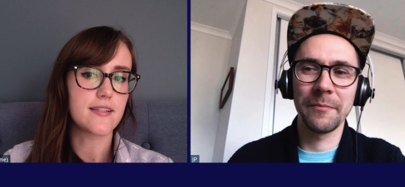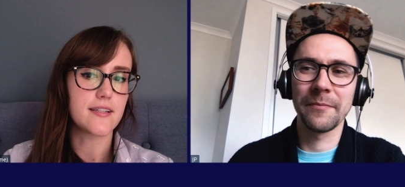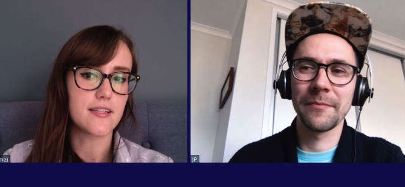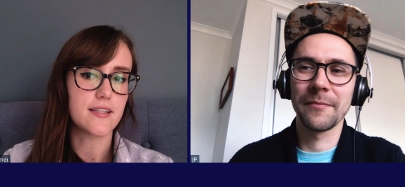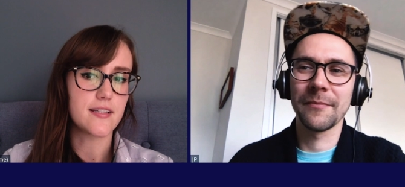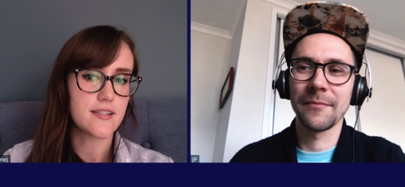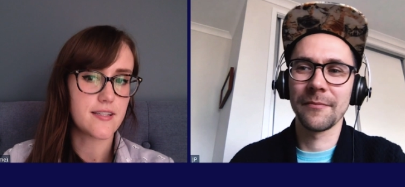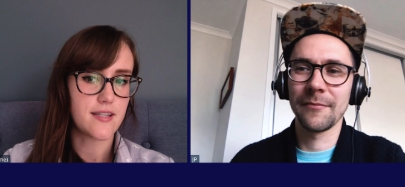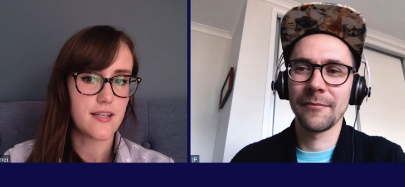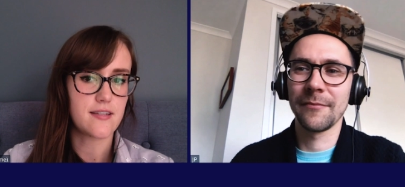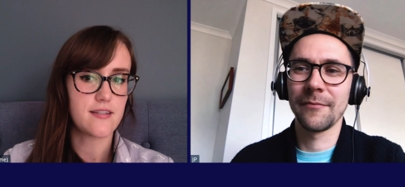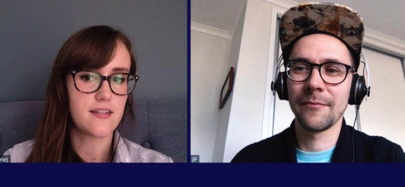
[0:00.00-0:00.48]
Speaker 1: is
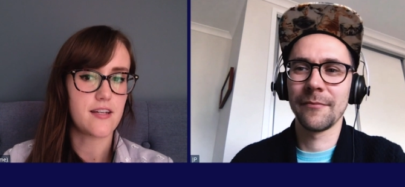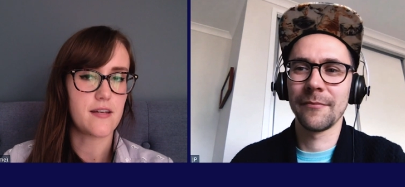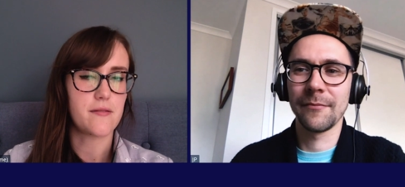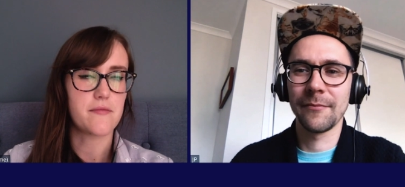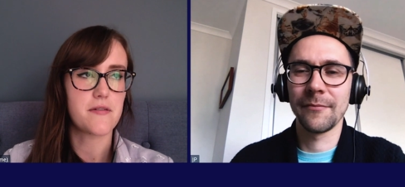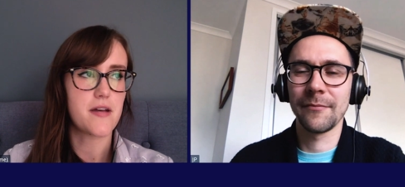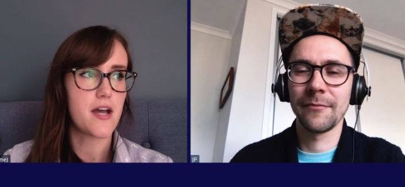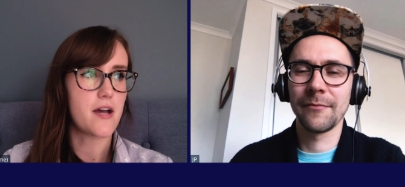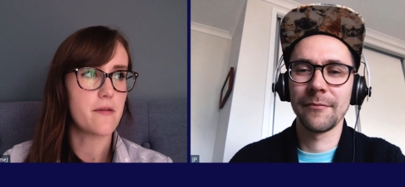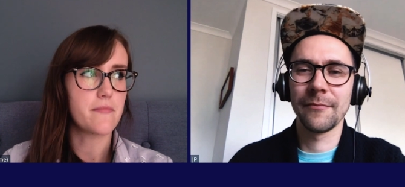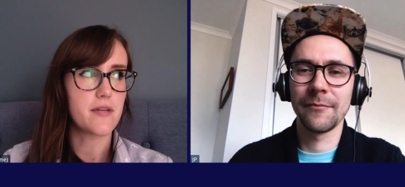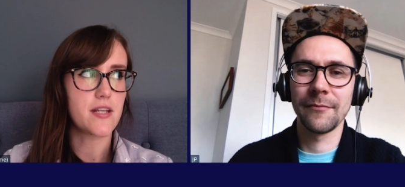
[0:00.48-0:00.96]
in the
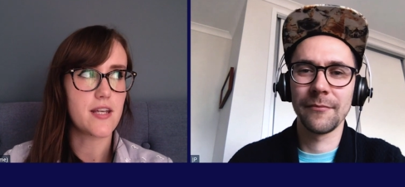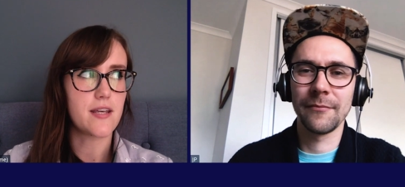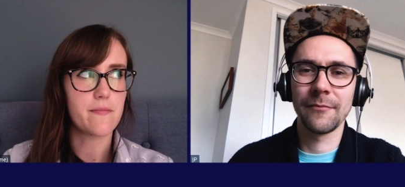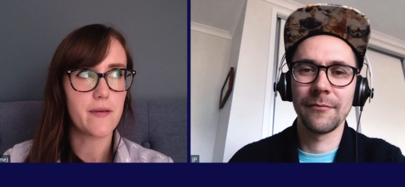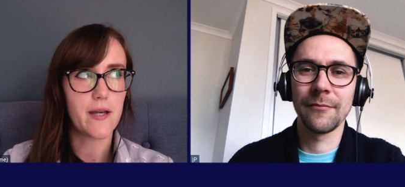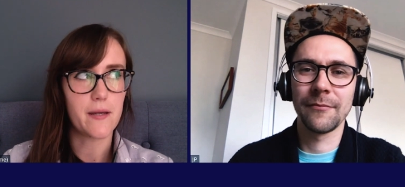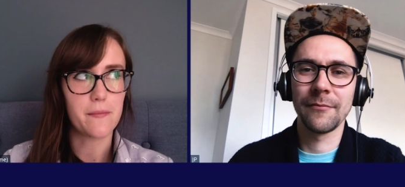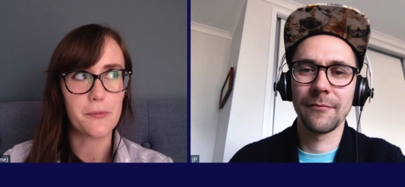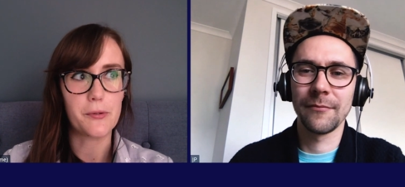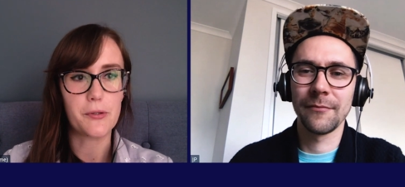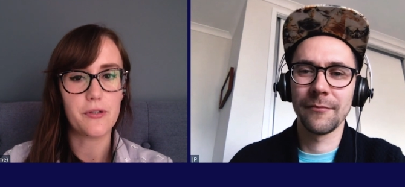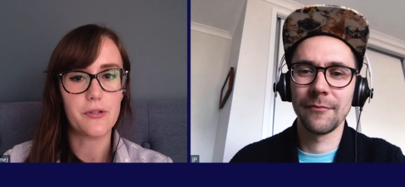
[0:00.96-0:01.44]
system, how many
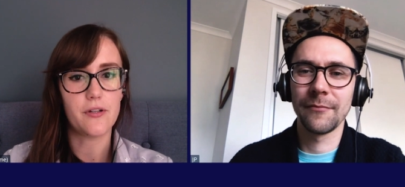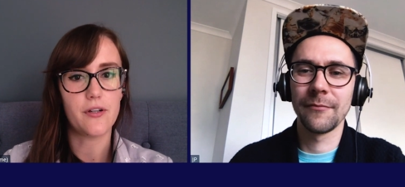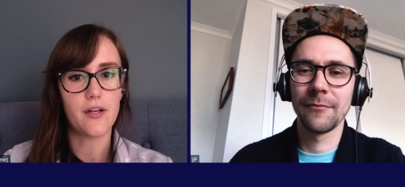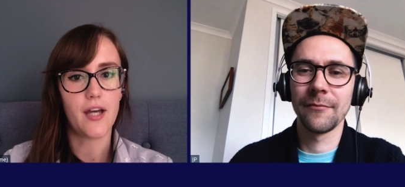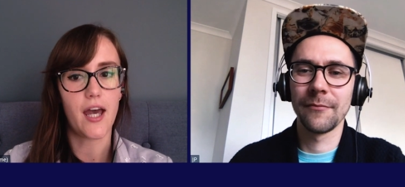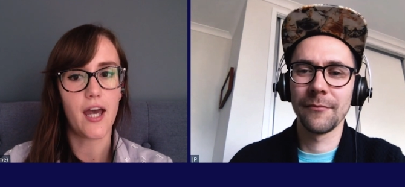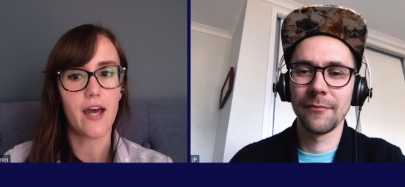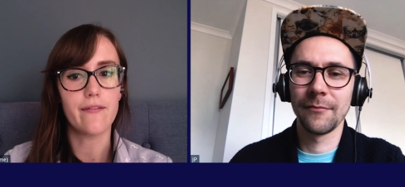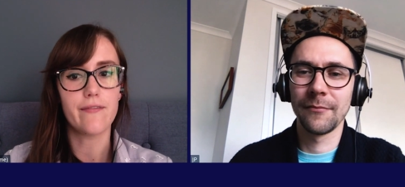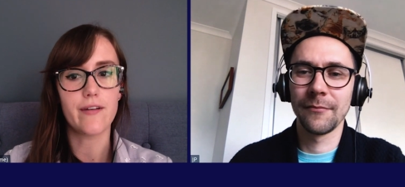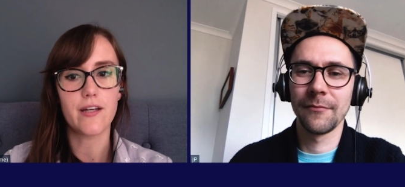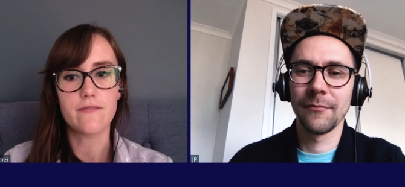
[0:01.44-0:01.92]
people you
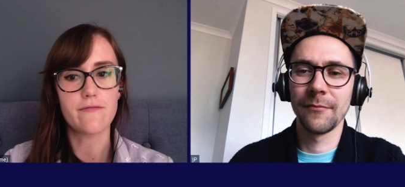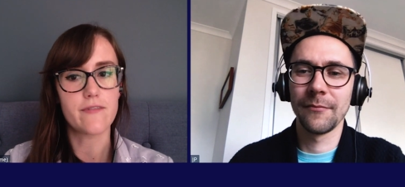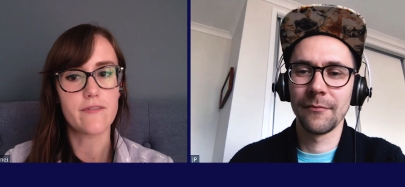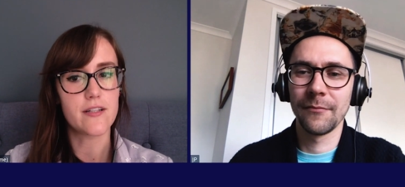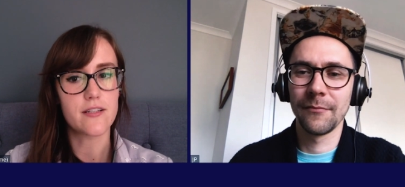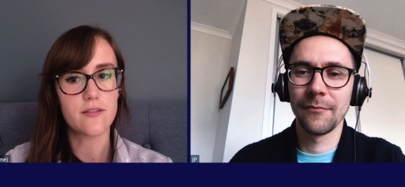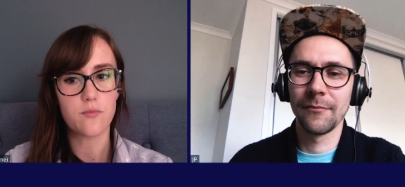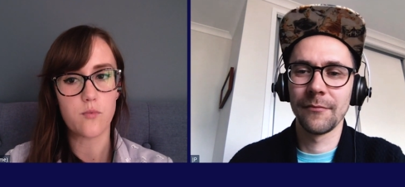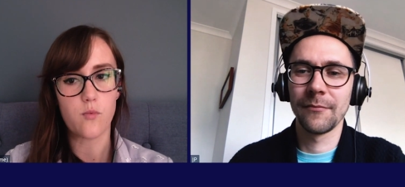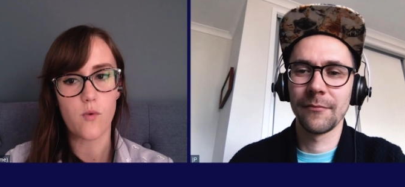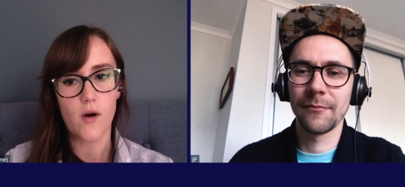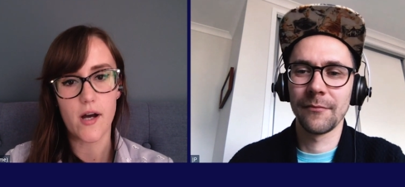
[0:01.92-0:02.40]
have, if
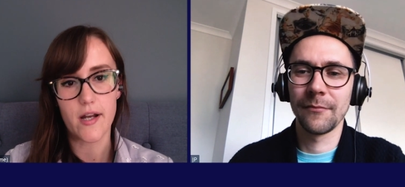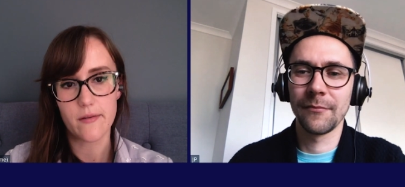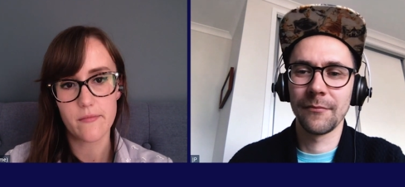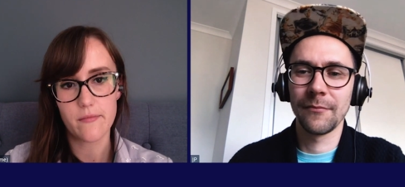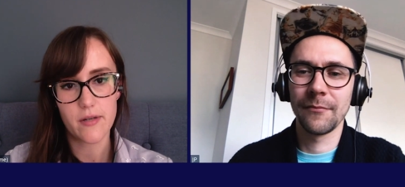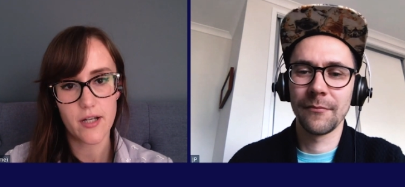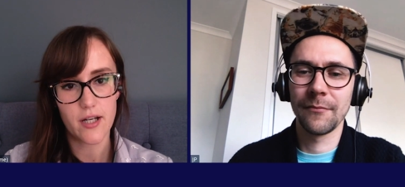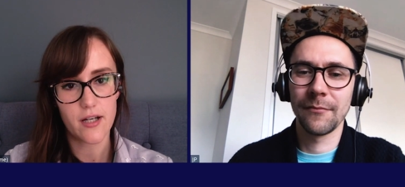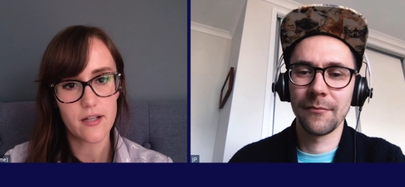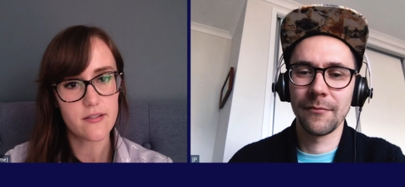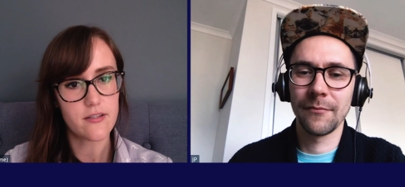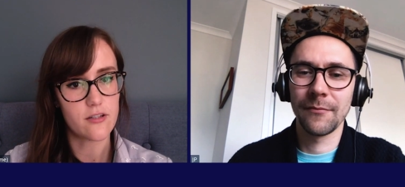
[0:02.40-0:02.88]
it's
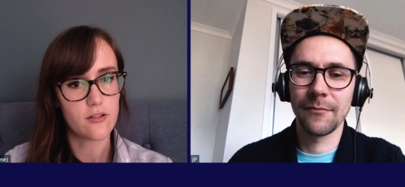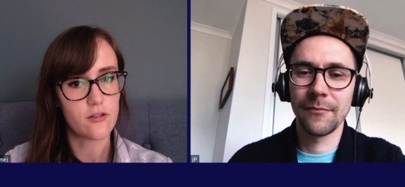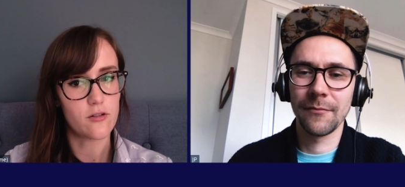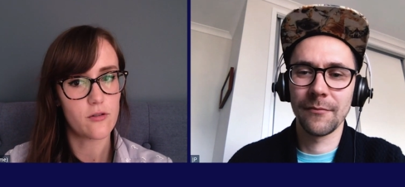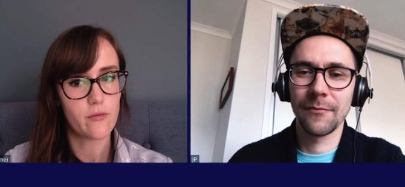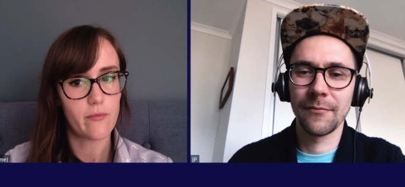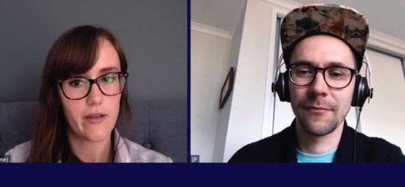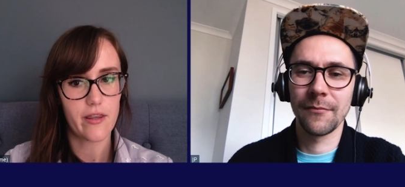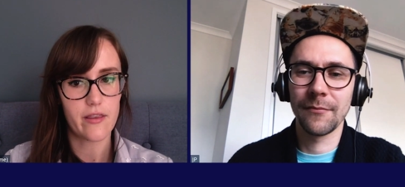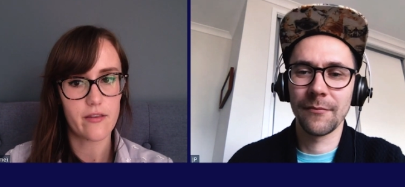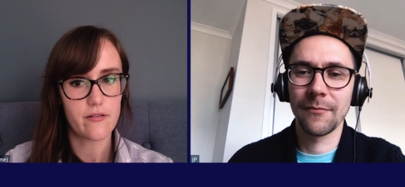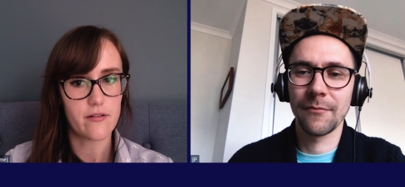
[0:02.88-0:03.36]
one person
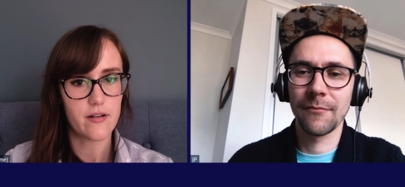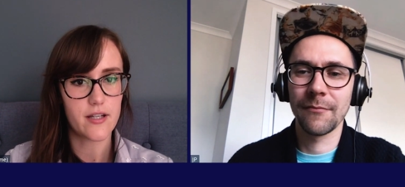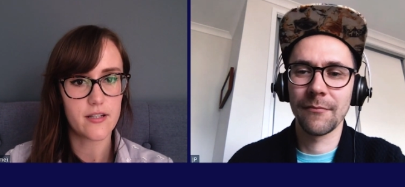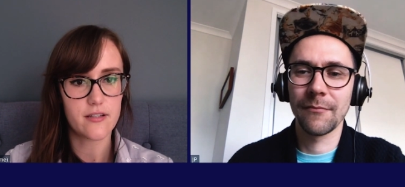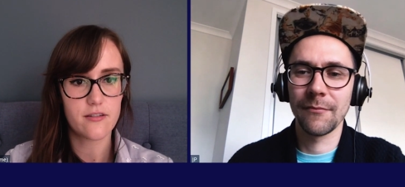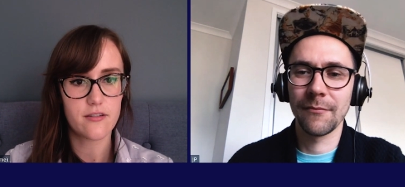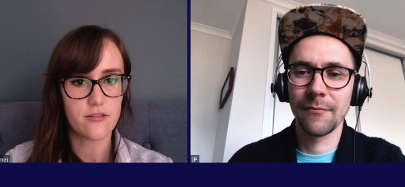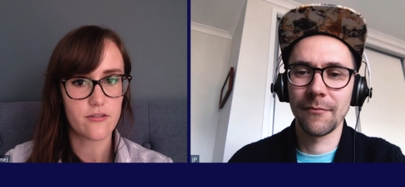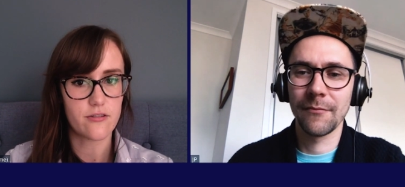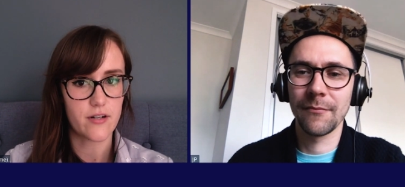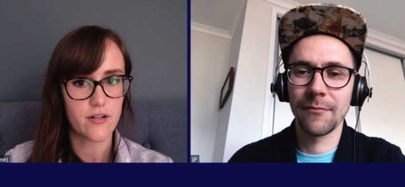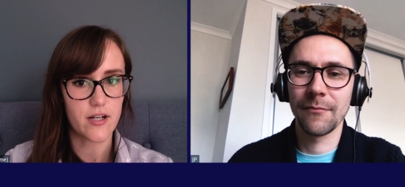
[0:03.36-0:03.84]
or whether
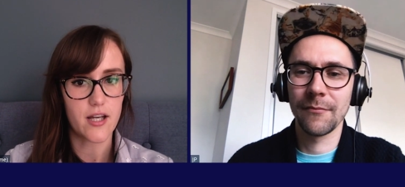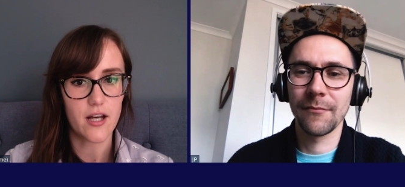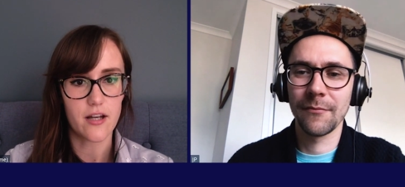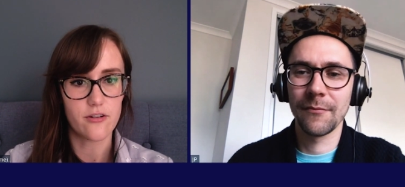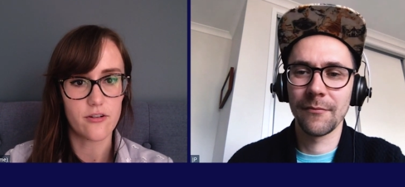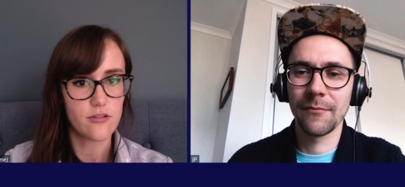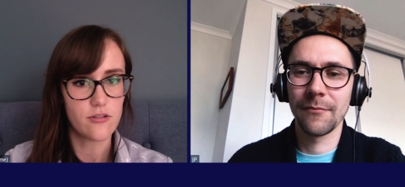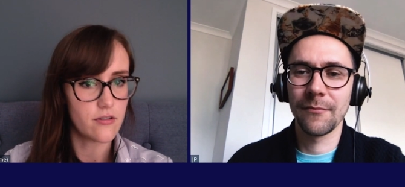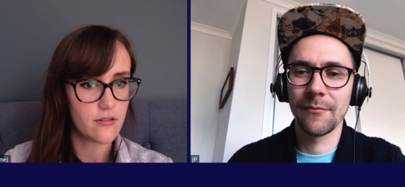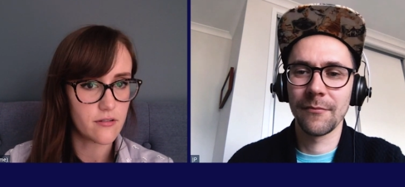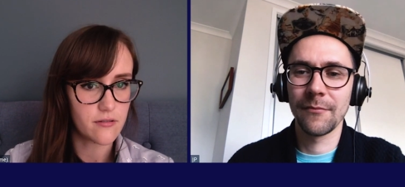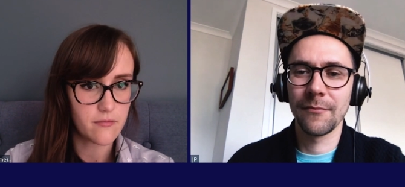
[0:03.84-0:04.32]
it's
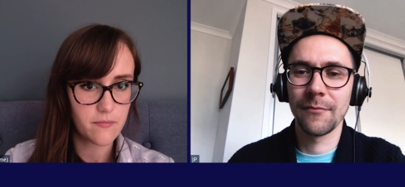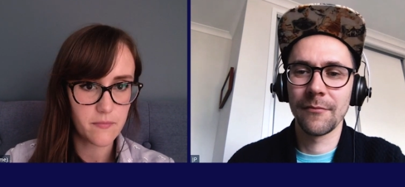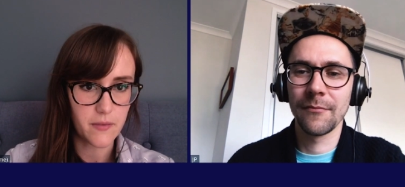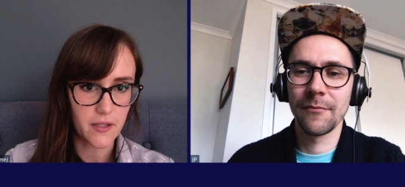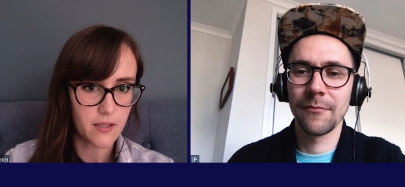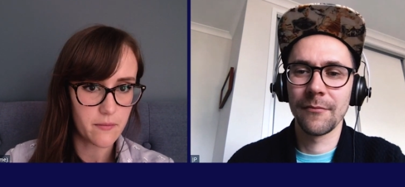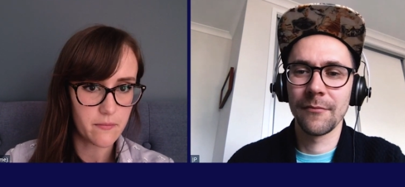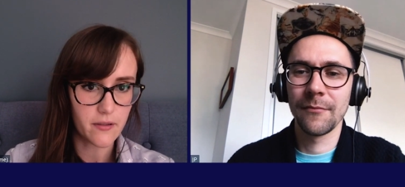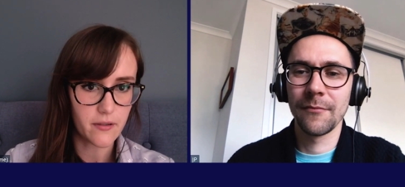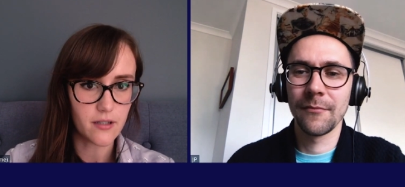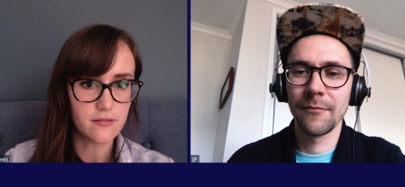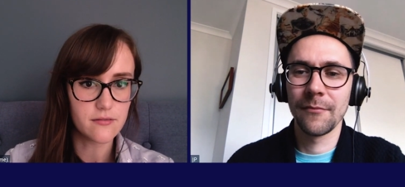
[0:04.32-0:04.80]
300
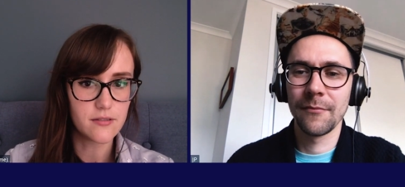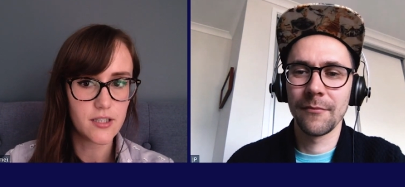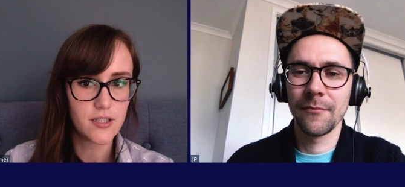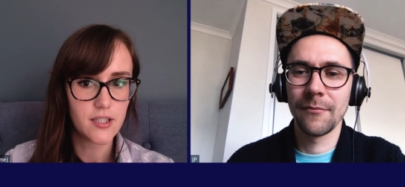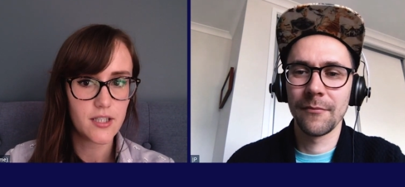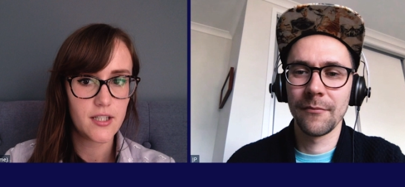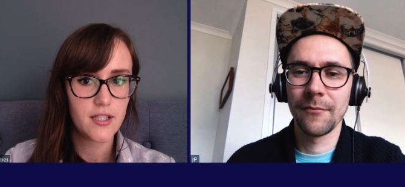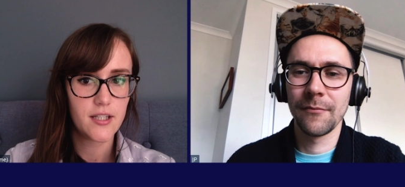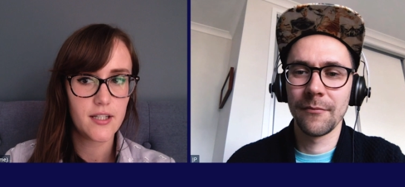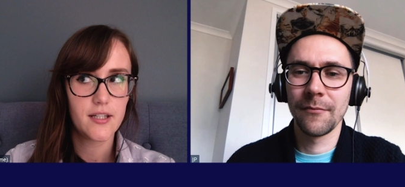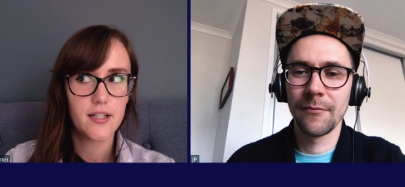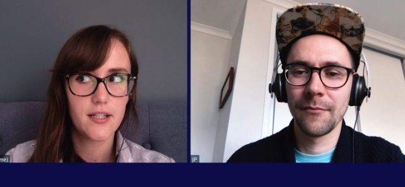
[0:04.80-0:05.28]
people.